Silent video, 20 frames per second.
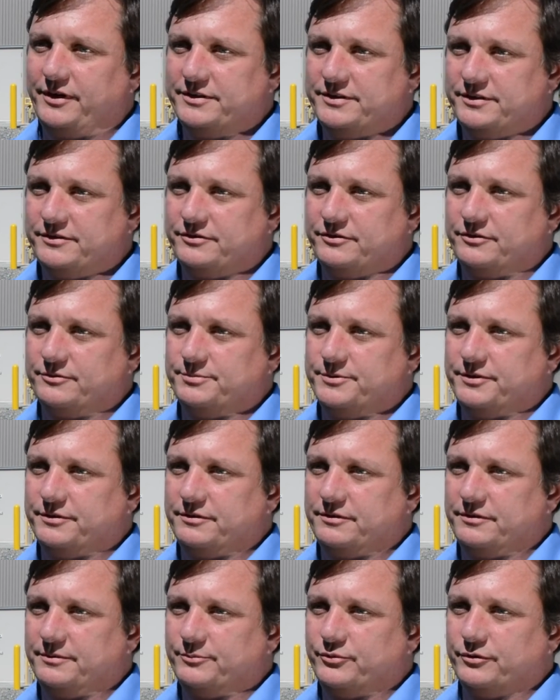isotopes that
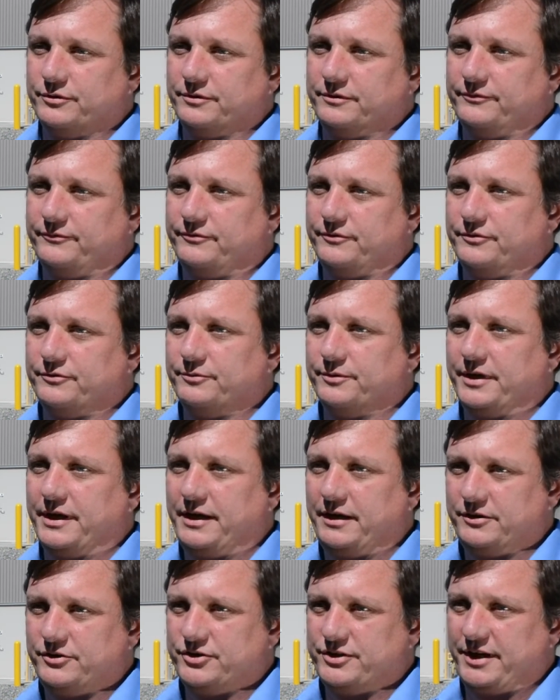are important for doing
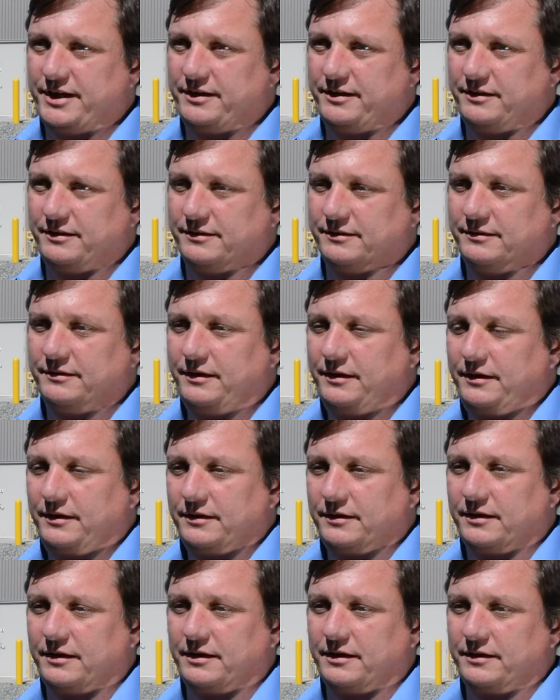age dating
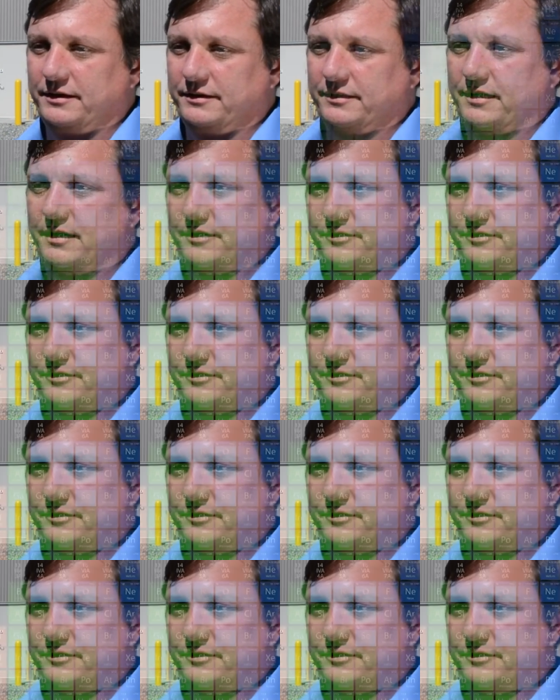uh, in the